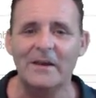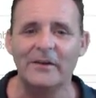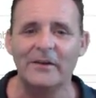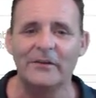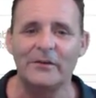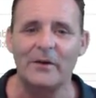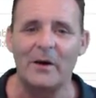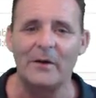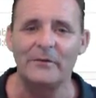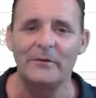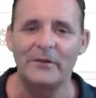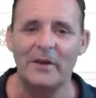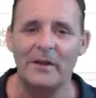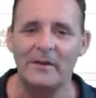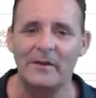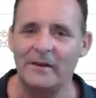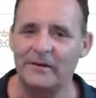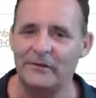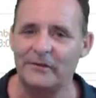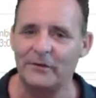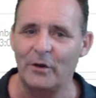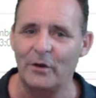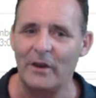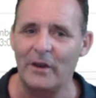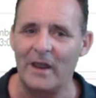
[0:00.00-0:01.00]
So I've done
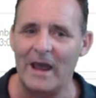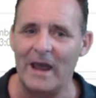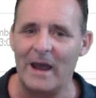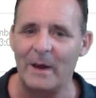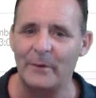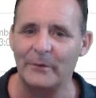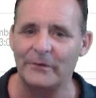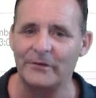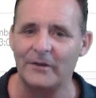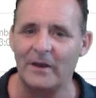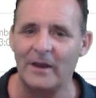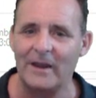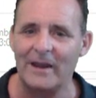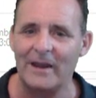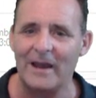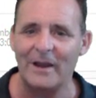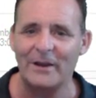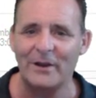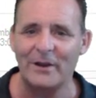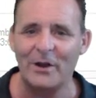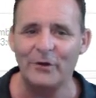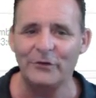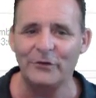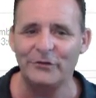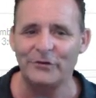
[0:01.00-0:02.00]
this on our site. I
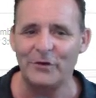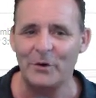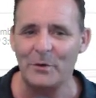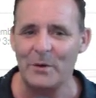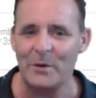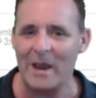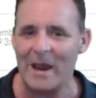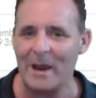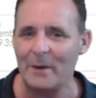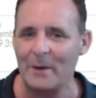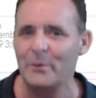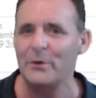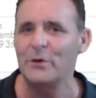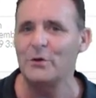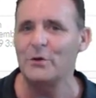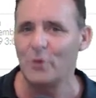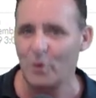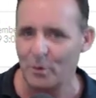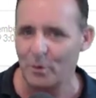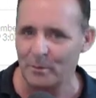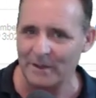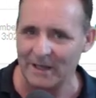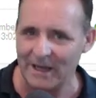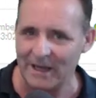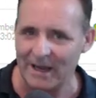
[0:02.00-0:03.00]
can't show you how we
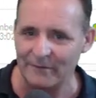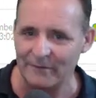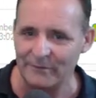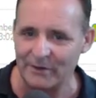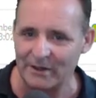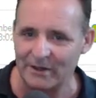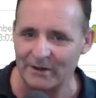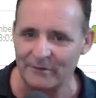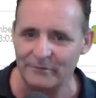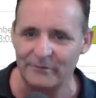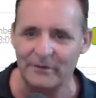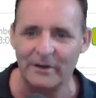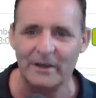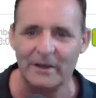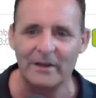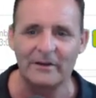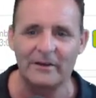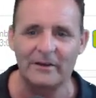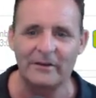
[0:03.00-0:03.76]
normally have it configured